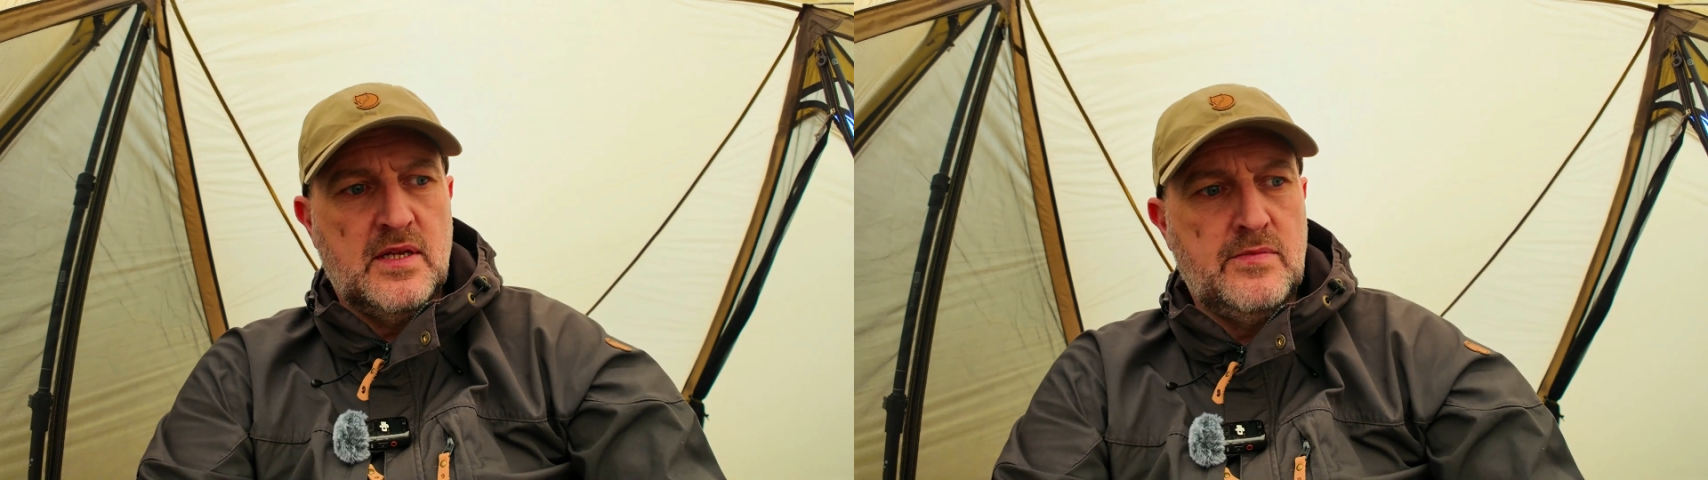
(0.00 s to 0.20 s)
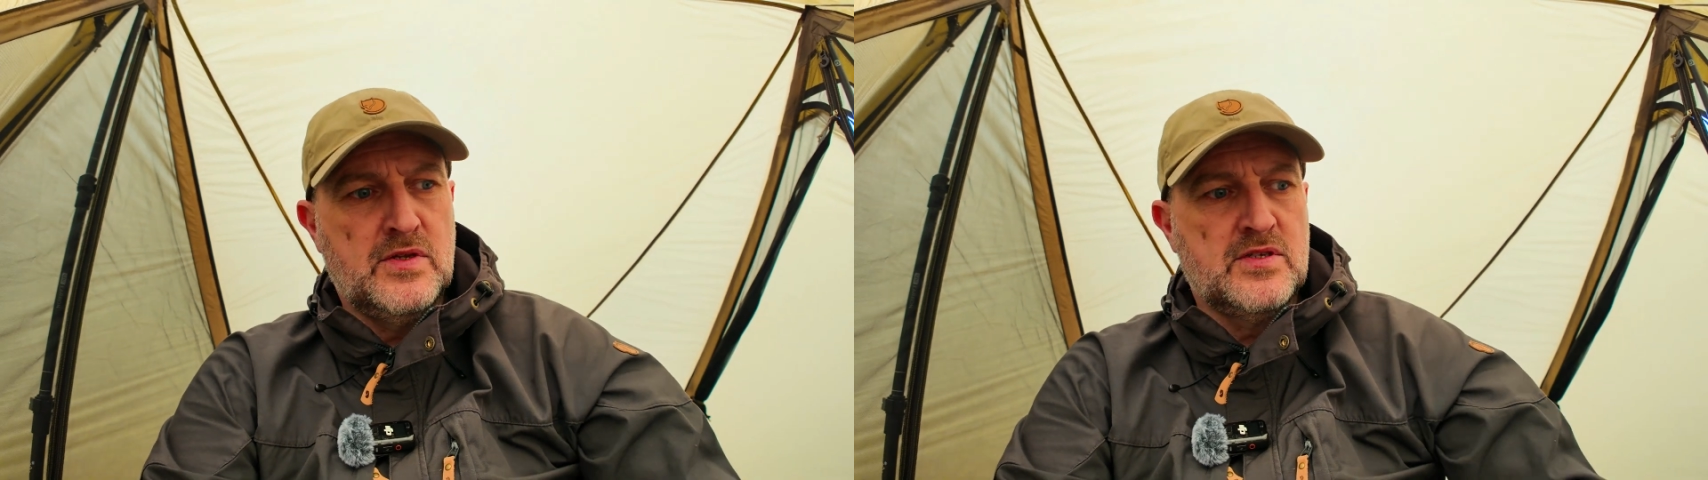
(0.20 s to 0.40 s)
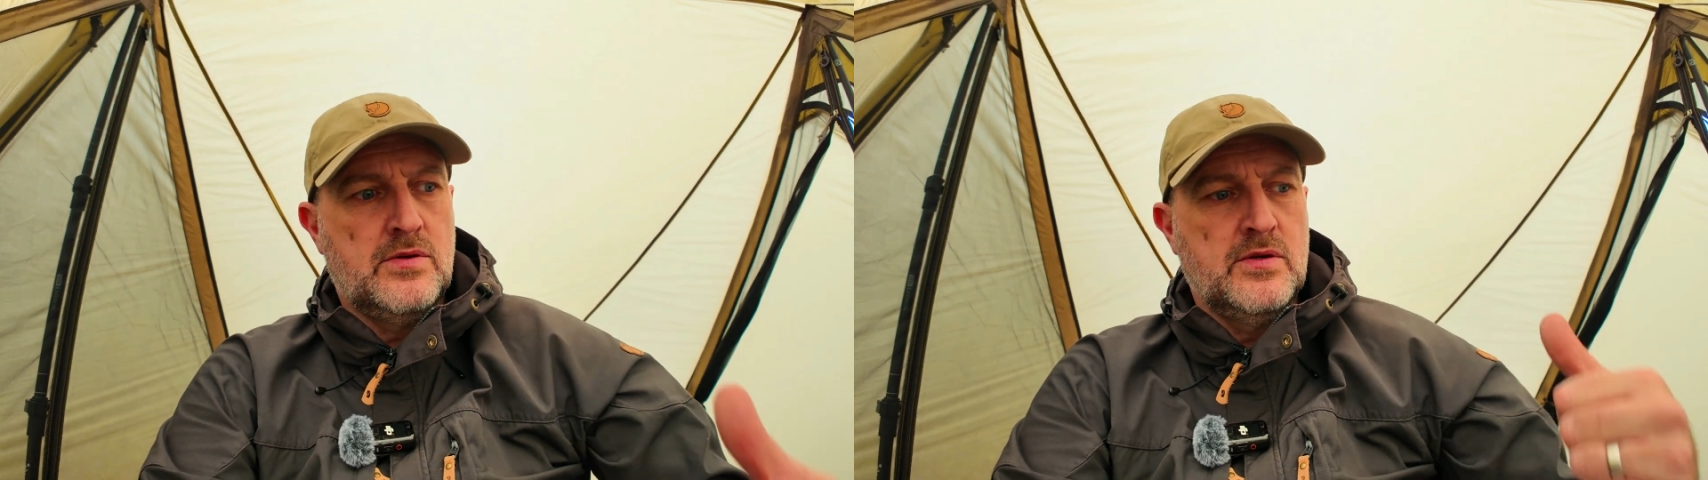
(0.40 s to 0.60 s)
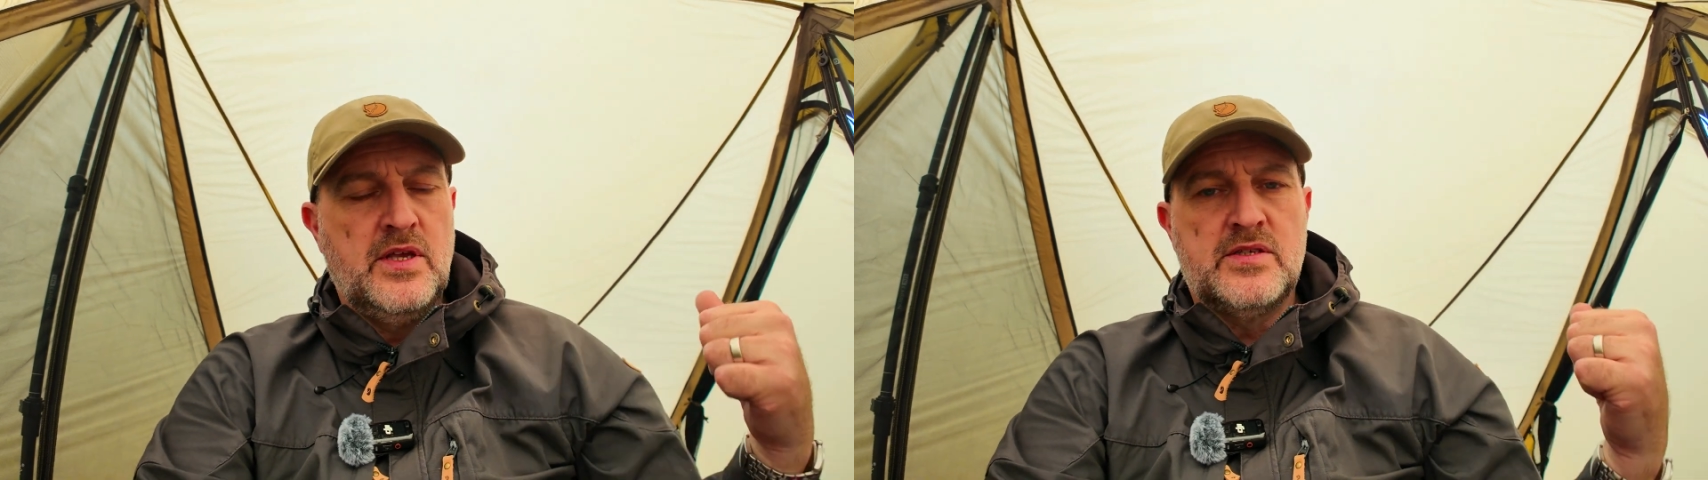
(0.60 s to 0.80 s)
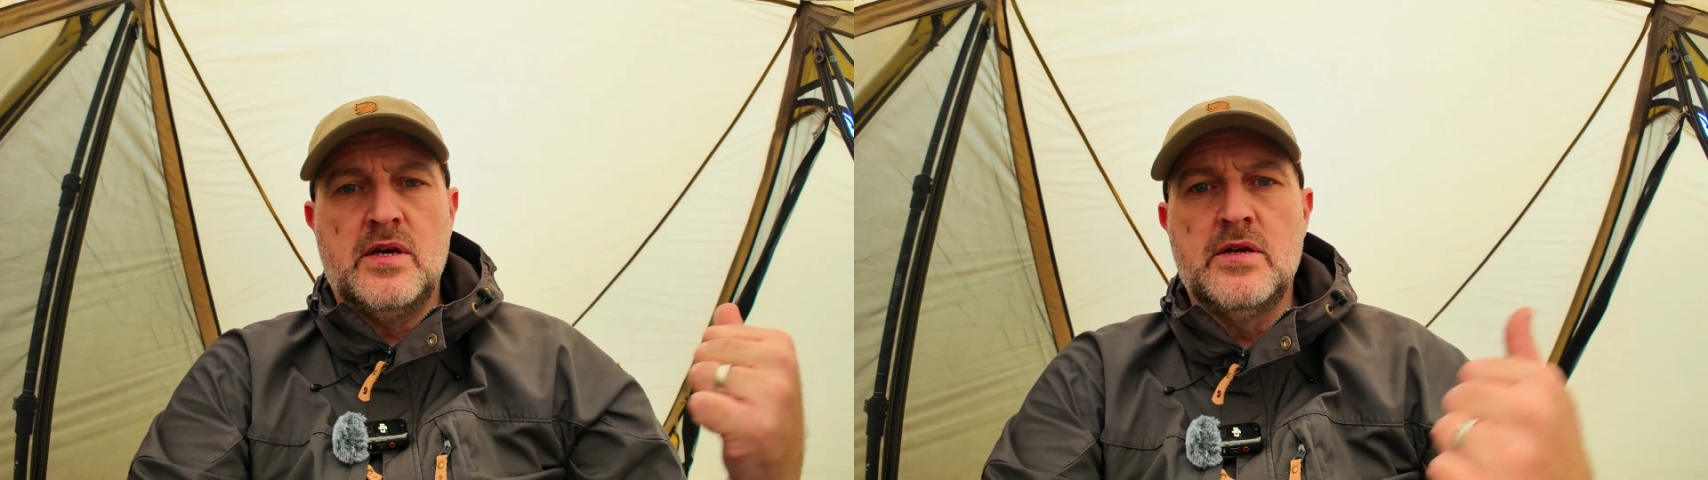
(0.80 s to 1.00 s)
centimetres long,
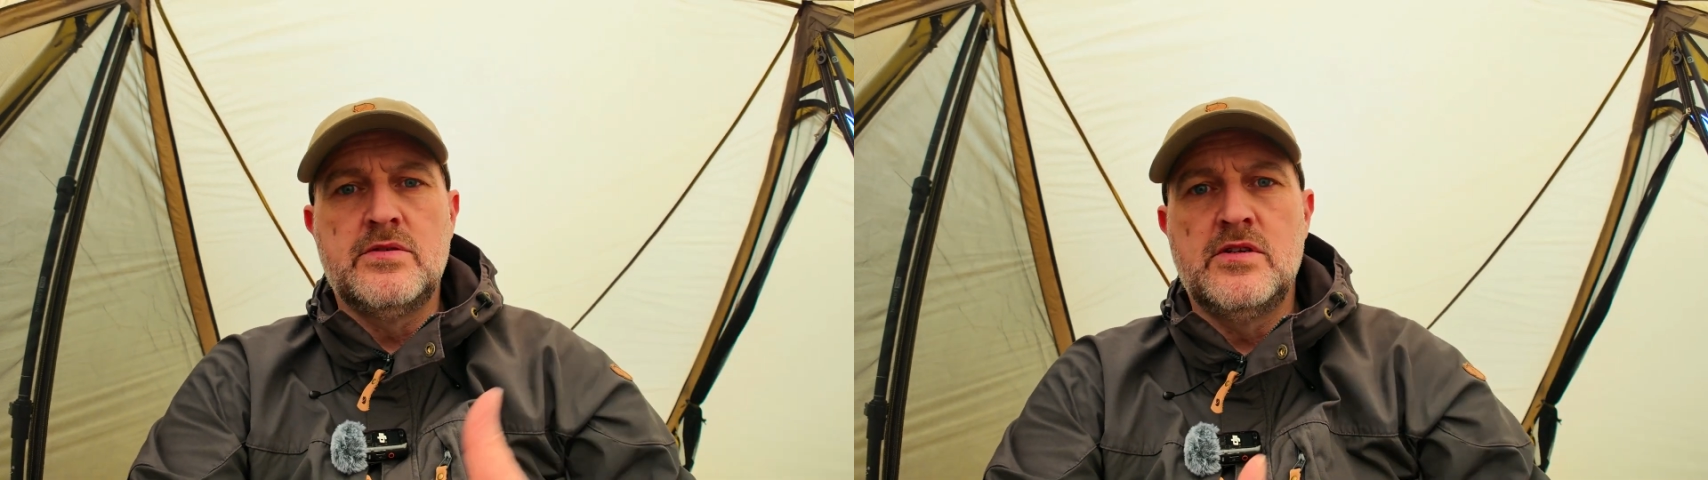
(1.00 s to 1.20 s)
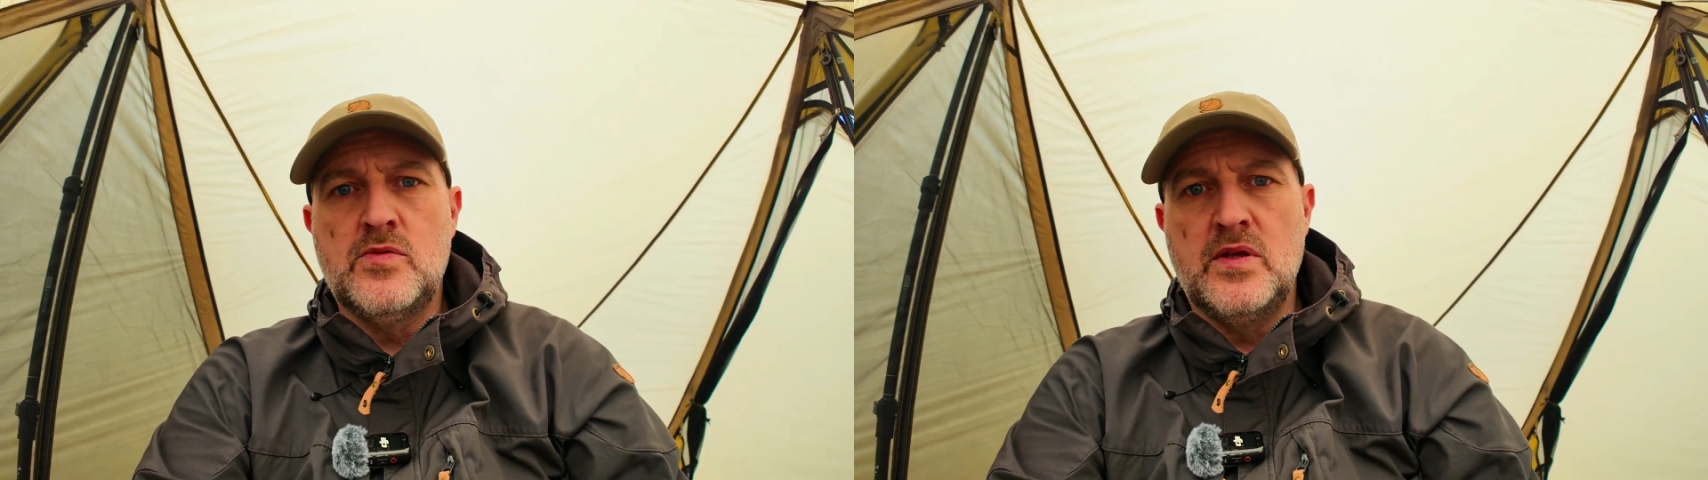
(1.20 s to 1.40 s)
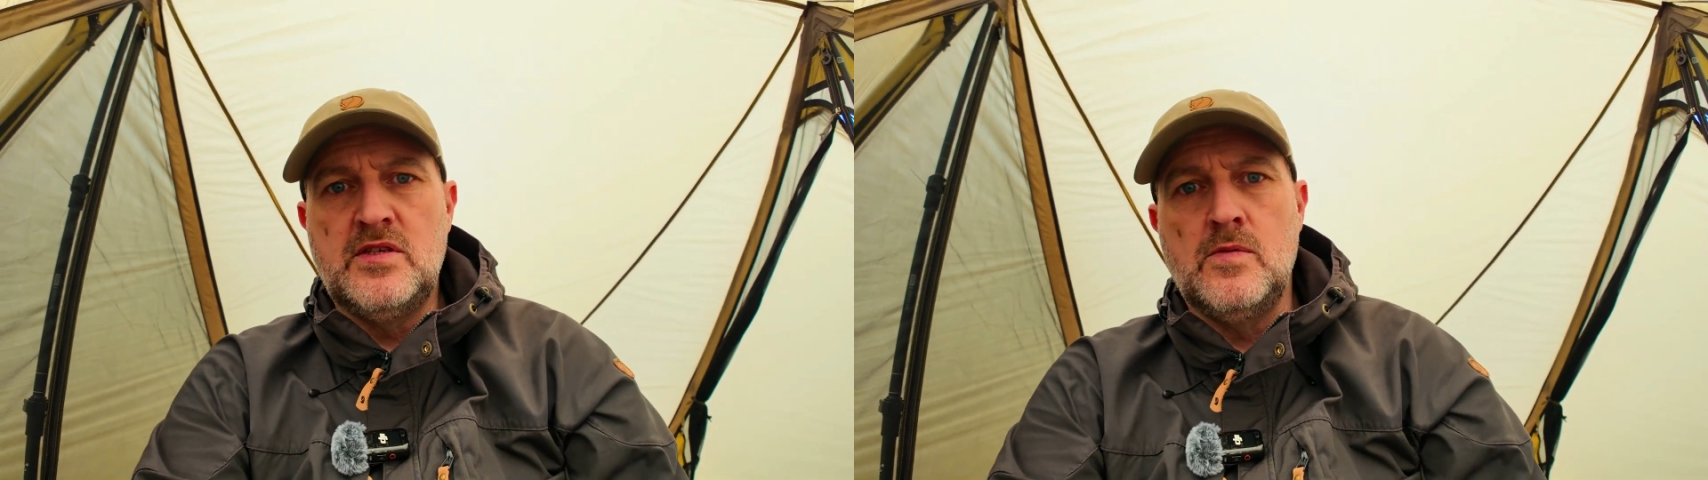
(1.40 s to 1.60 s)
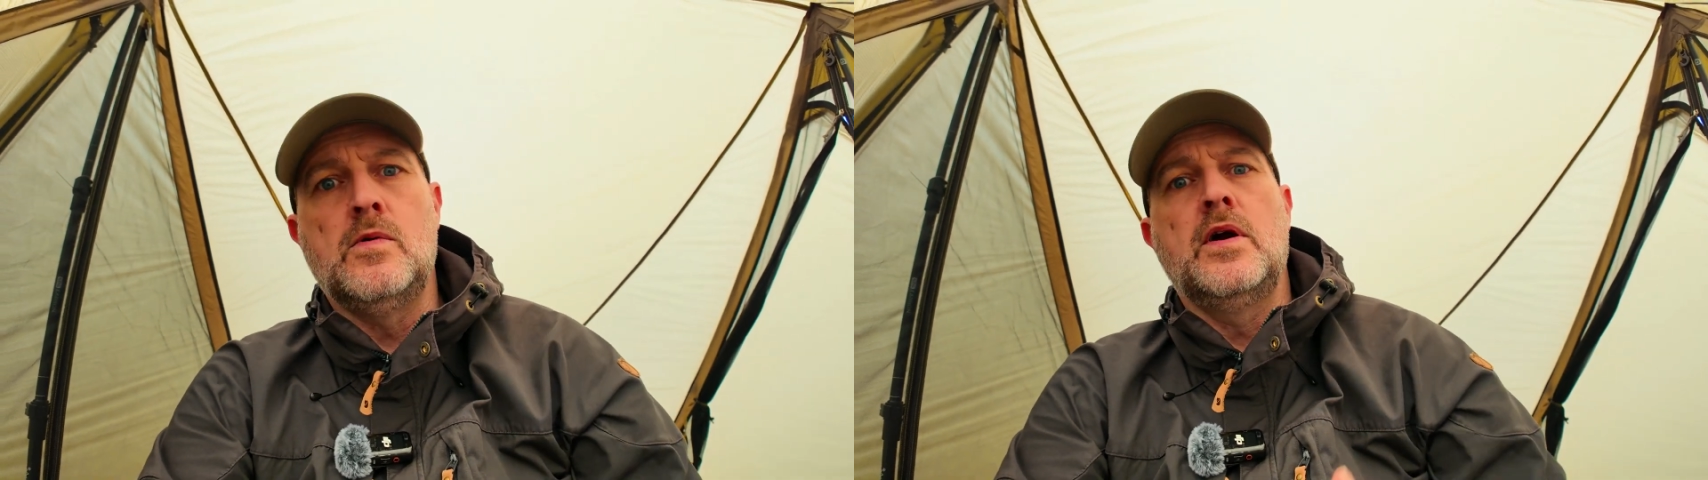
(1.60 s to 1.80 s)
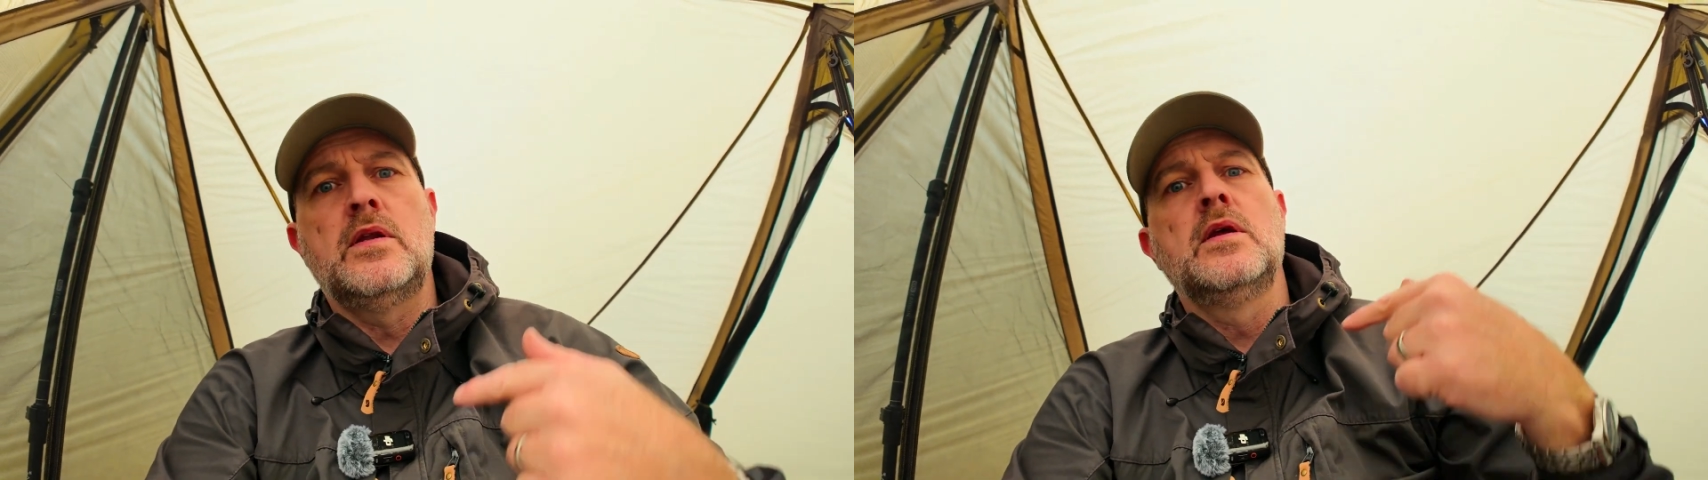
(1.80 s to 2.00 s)
it's 120
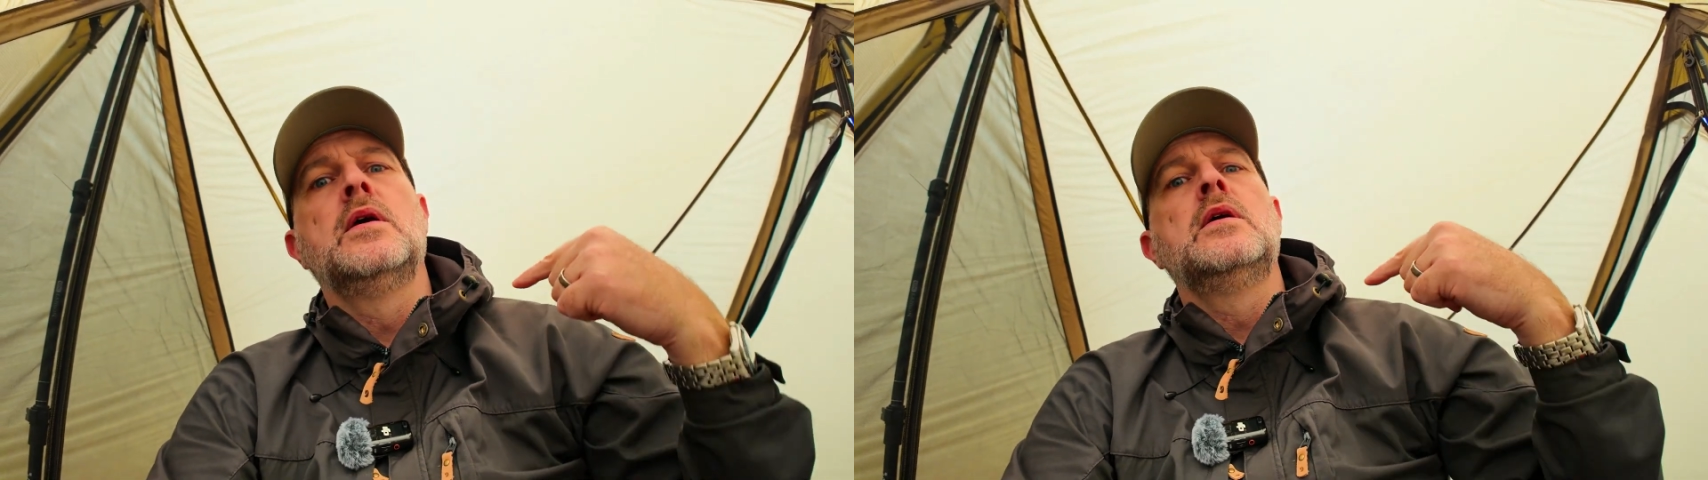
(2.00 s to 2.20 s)
wide,